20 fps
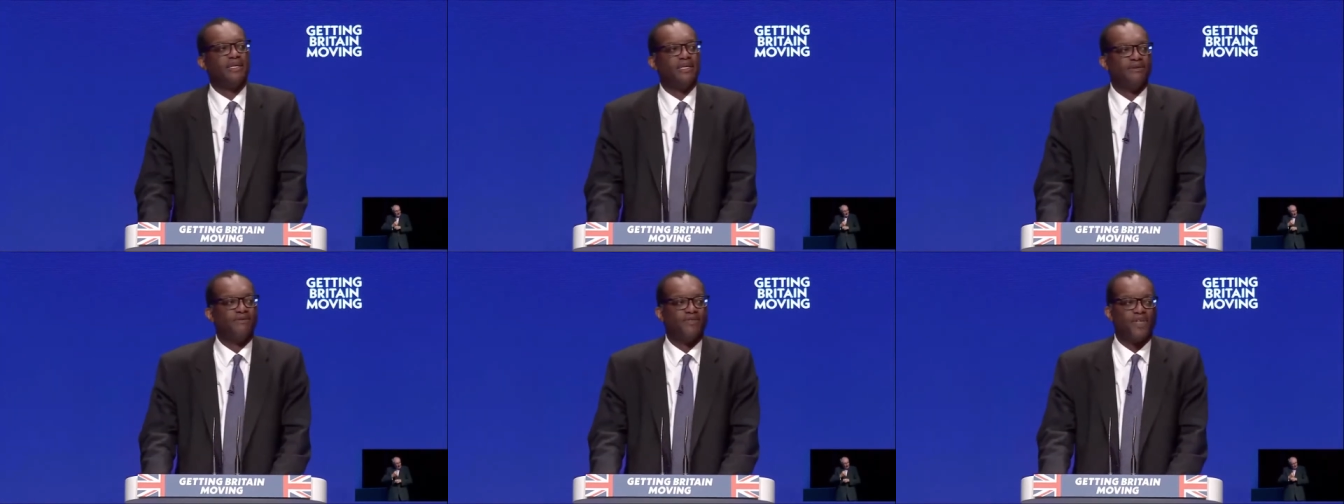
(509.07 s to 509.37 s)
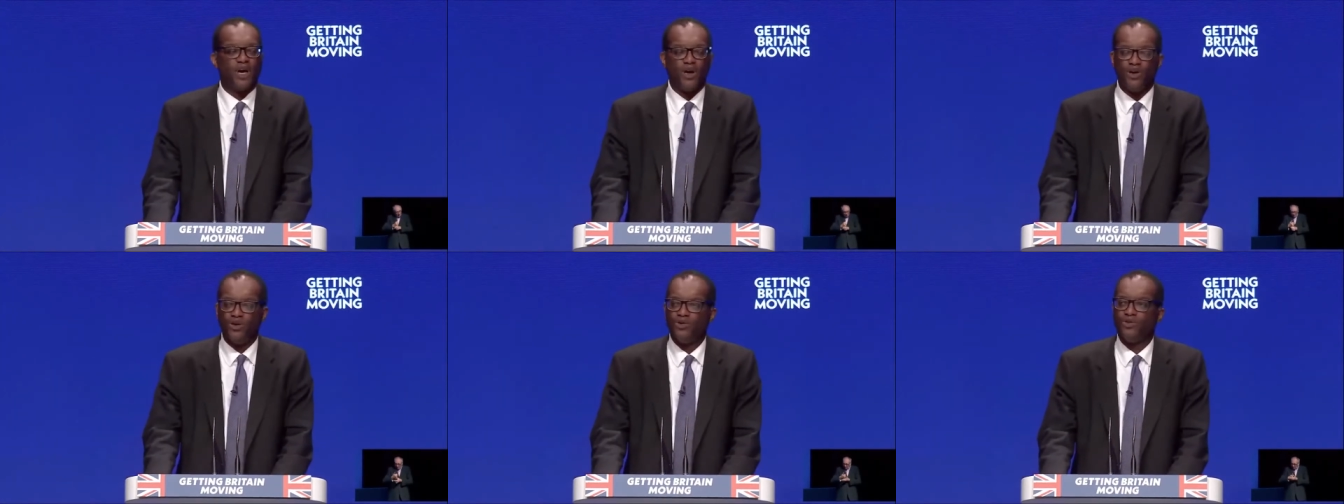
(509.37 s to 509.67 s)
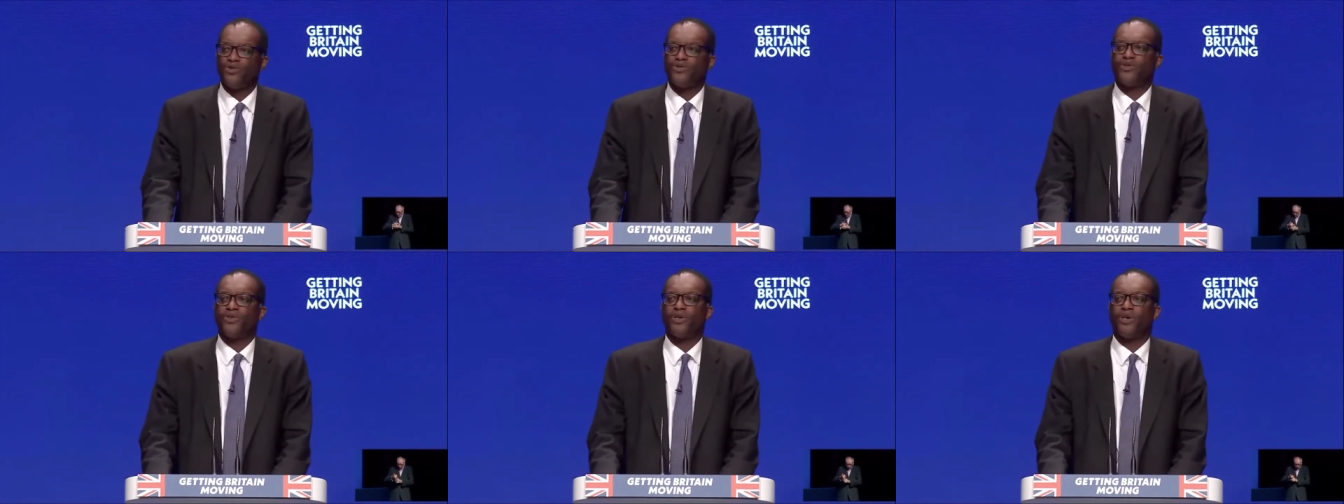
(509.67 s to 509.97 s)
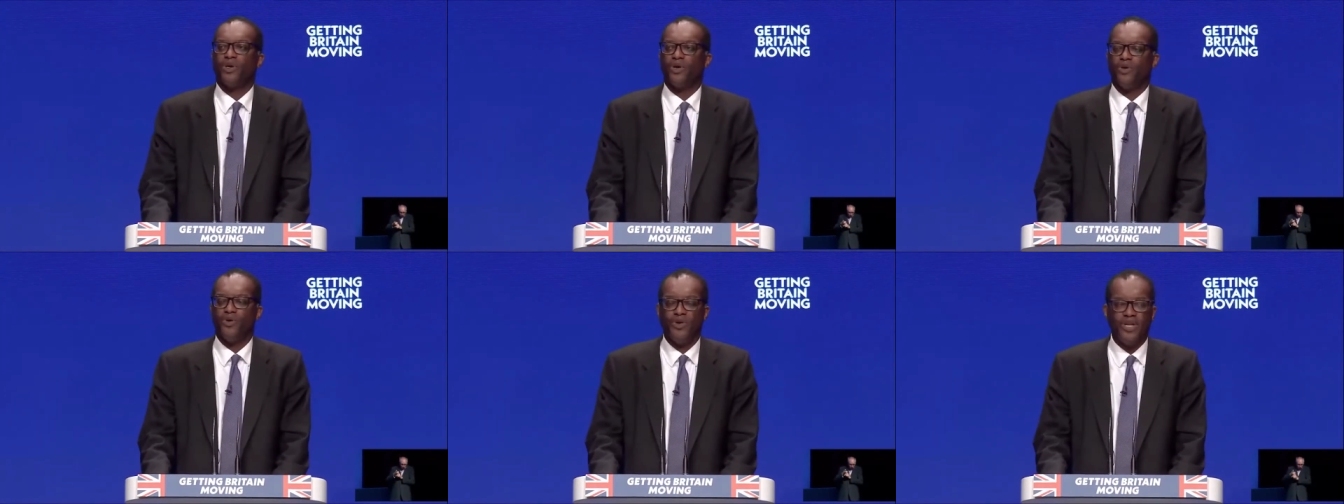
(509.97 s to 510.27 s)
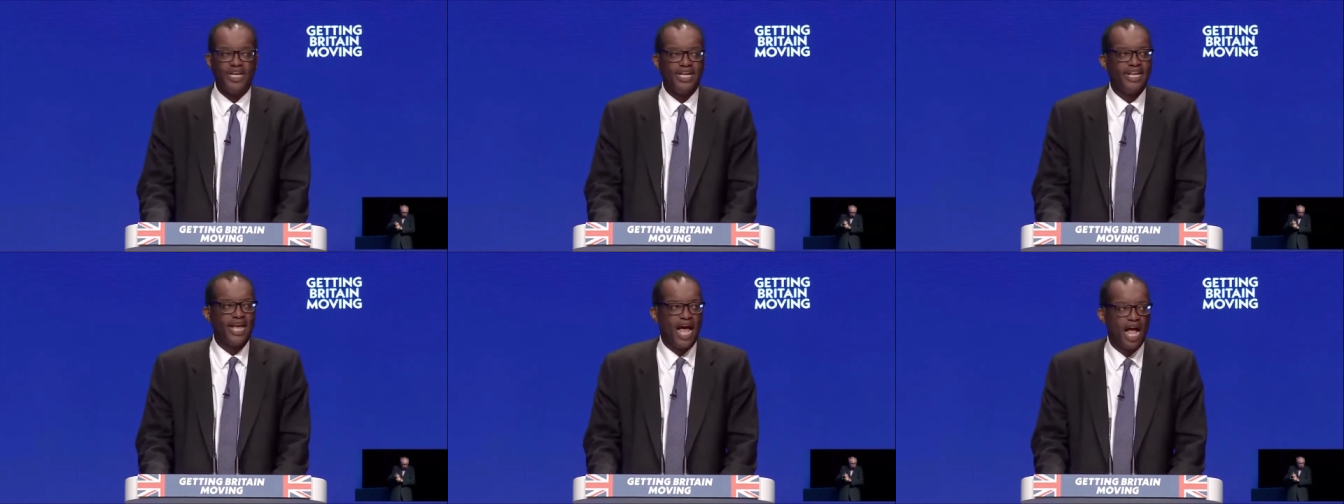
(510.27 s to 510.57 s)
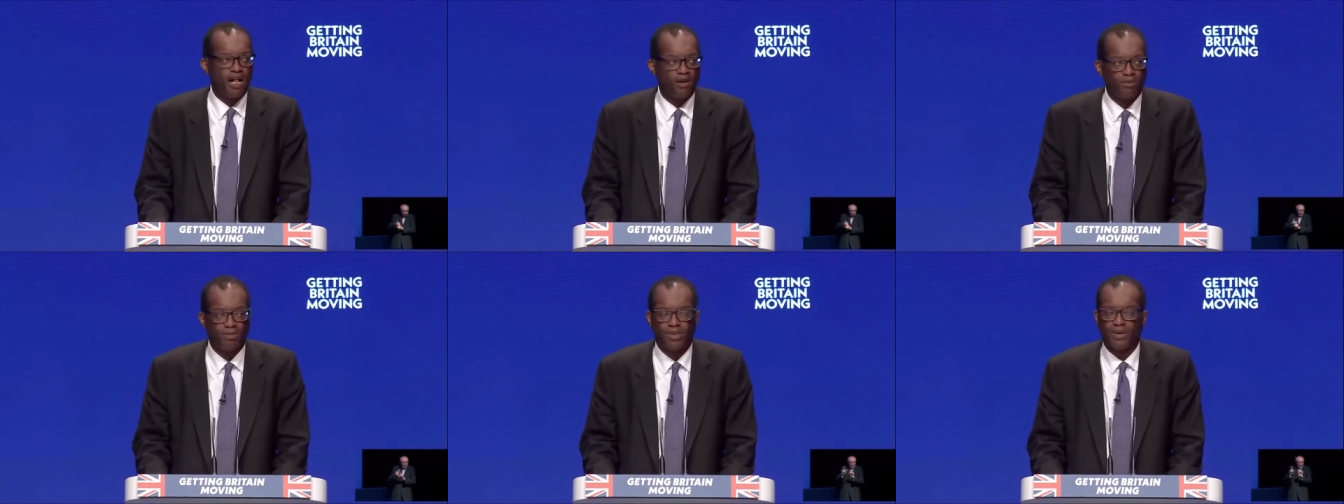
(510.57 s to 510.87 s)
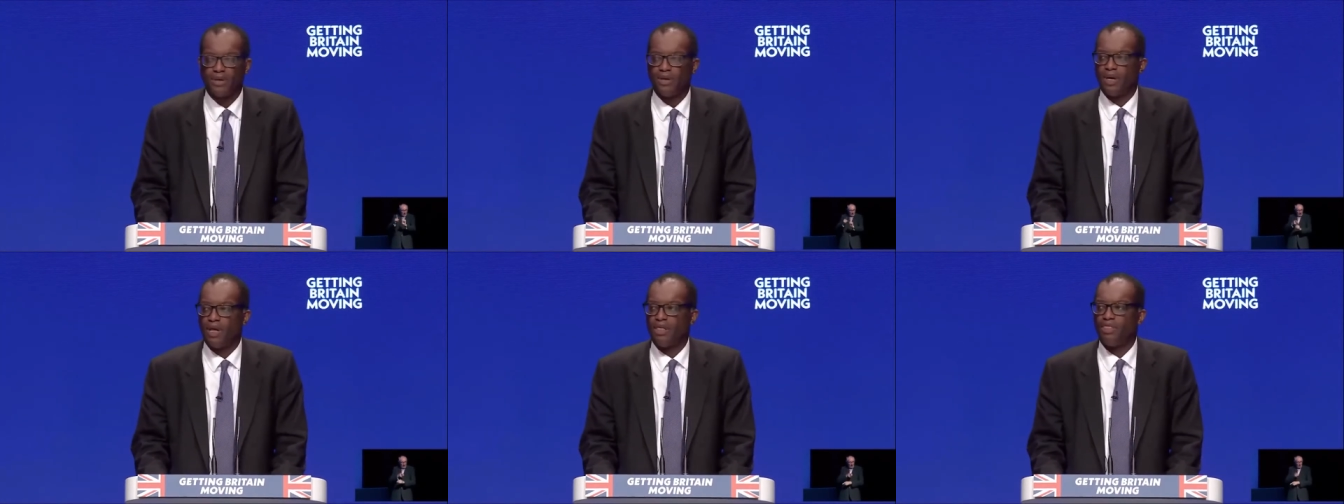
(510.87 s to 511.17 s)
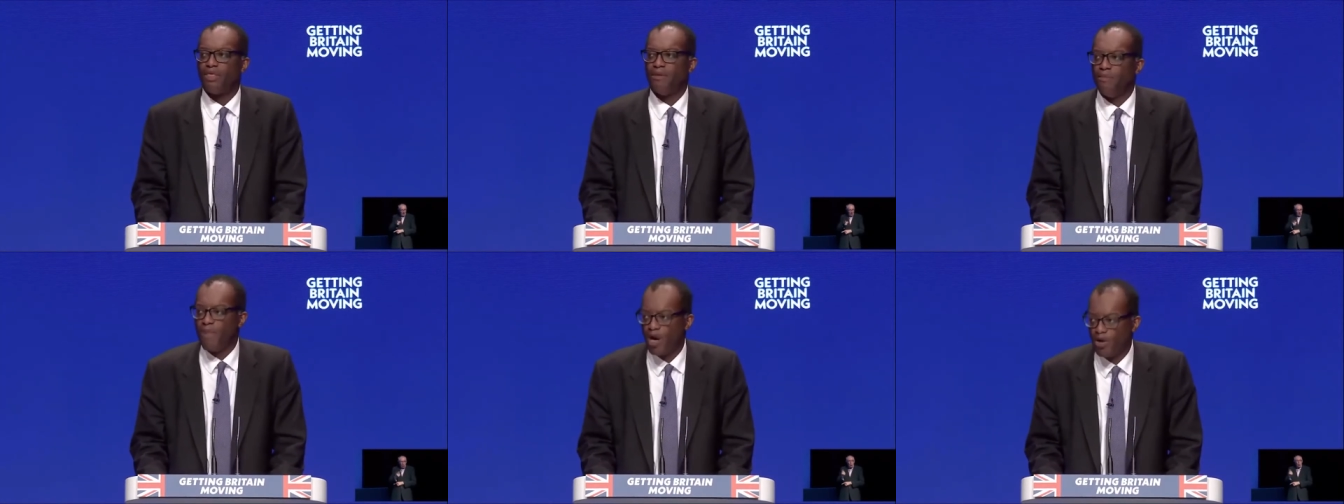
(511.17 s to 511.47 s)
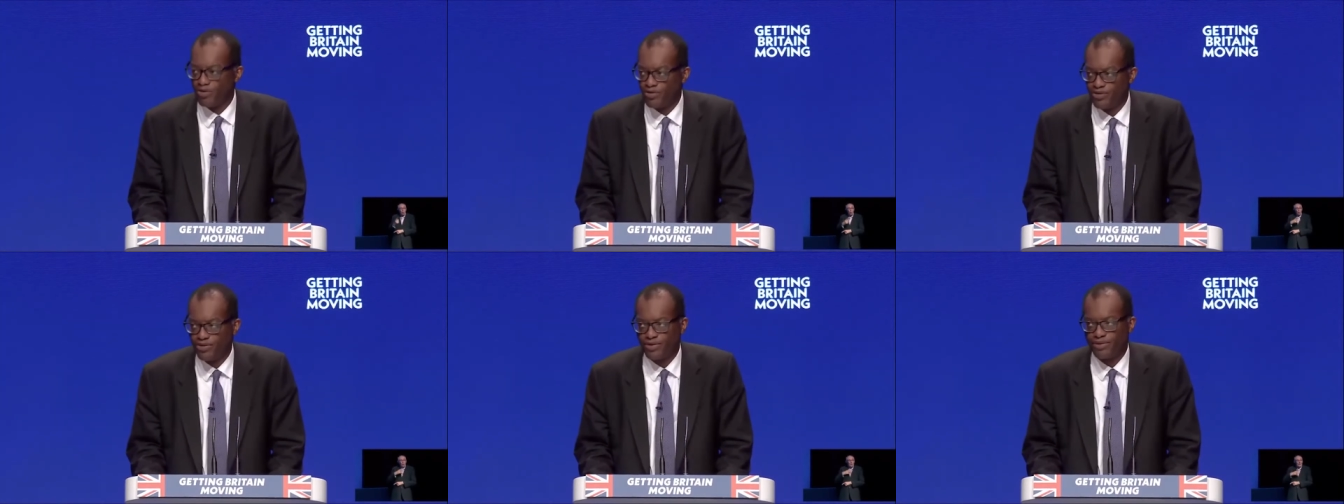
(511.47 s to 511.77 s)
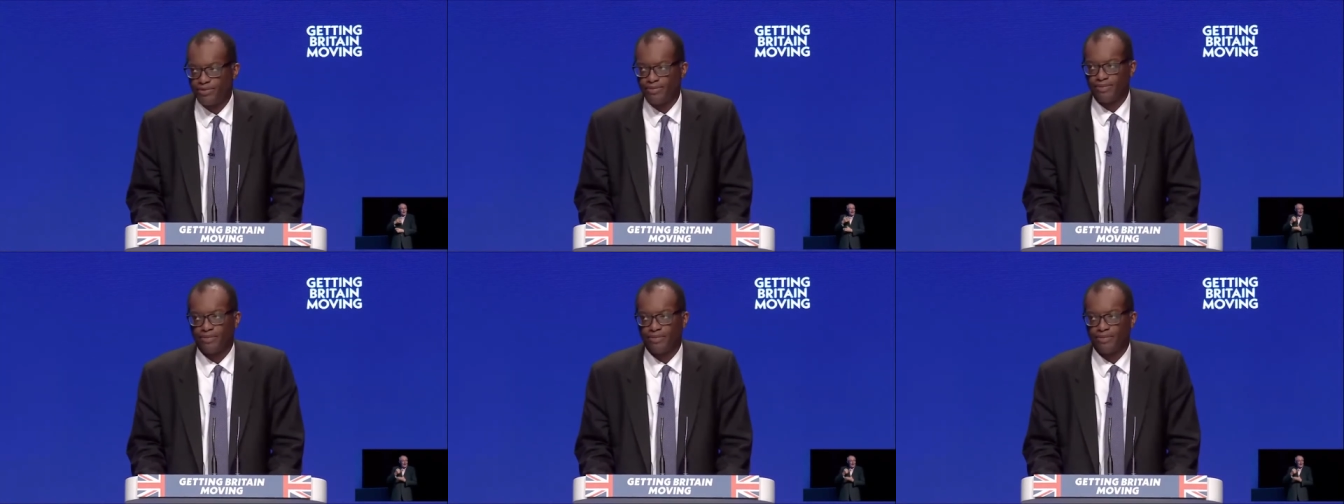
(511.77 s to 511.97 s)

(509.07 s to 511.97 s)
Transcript: of those who need help the most.